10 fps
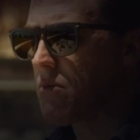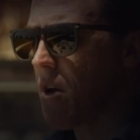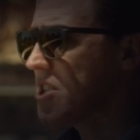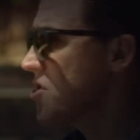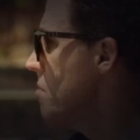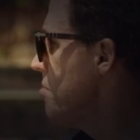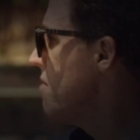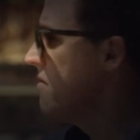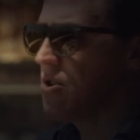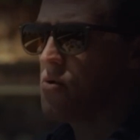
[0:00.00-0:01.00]
a simple
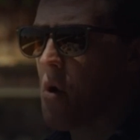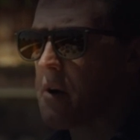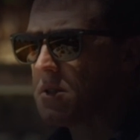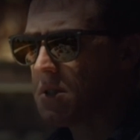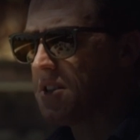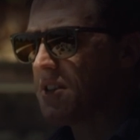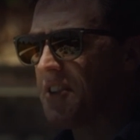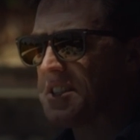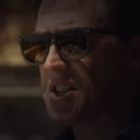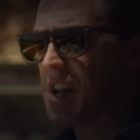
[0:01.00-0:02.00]
view, nothing
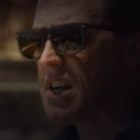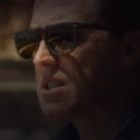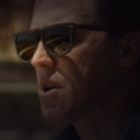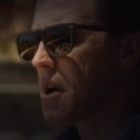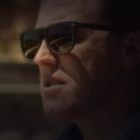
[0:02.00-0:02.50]
fancy. And that's